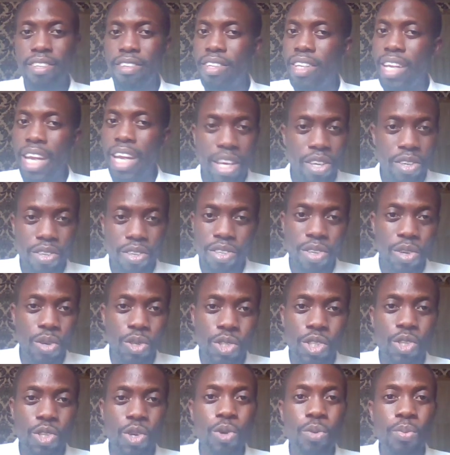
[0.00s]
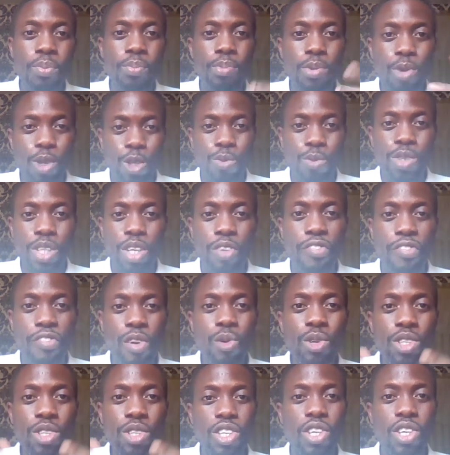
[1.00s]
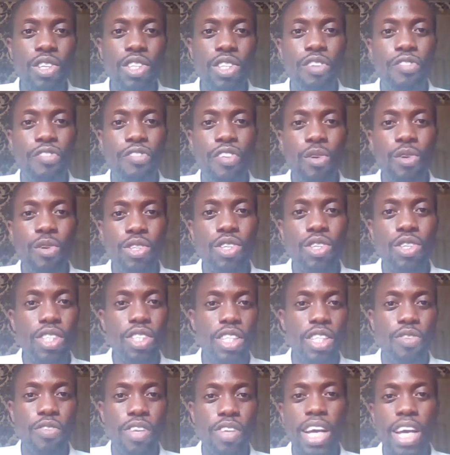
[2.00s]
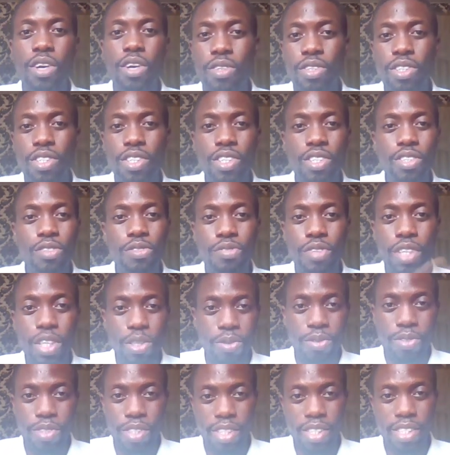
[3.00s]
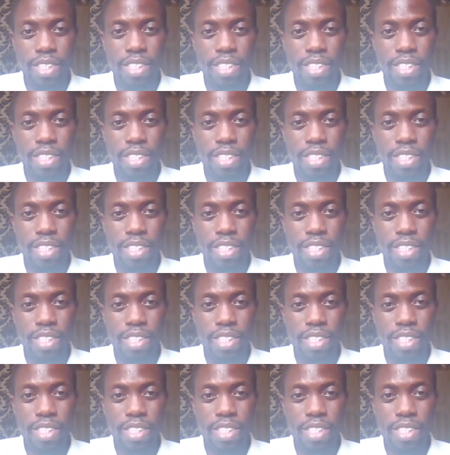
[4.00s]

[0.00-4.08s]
lion does not prosper. The ferociousness of lion fail.